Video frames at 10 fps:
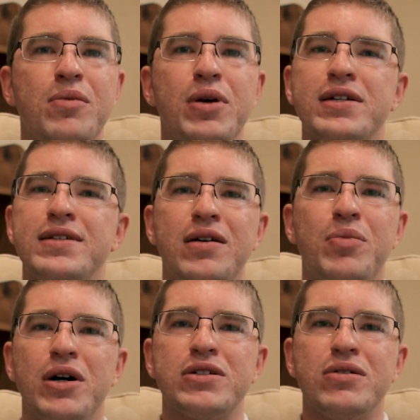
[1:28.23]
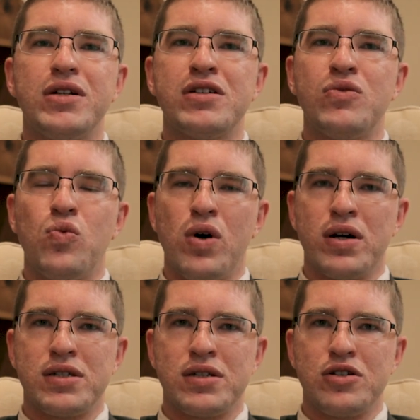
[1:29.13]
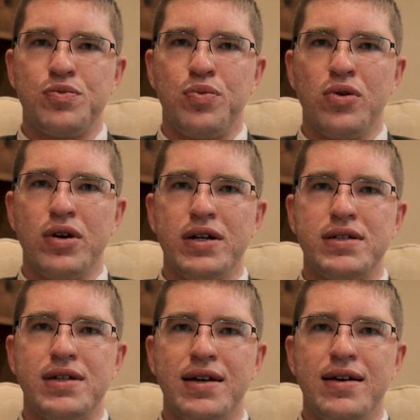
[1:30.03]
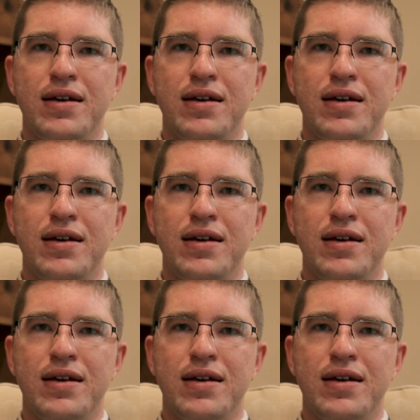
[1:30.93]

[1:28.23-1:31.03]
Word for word: because Don Bosco doesn't want such boys.